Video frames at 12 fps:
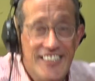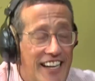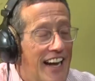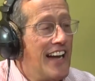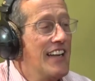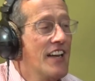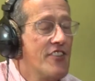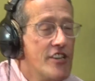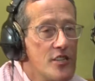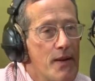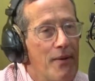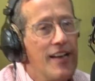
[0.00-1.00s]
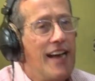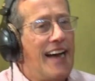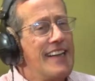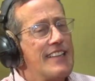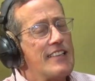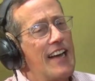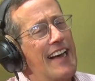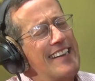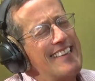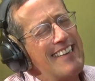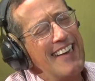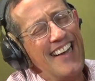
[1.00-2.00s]
I love a newspaper. I
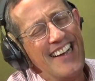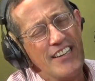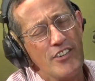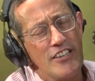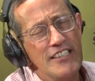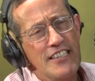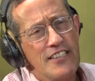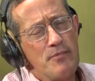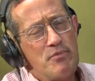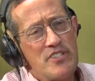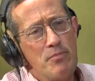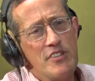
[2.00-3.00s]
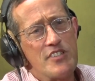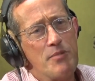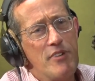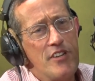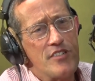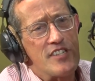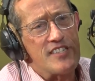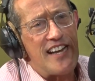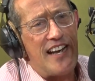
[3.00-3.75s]
cannot. Somebody used to say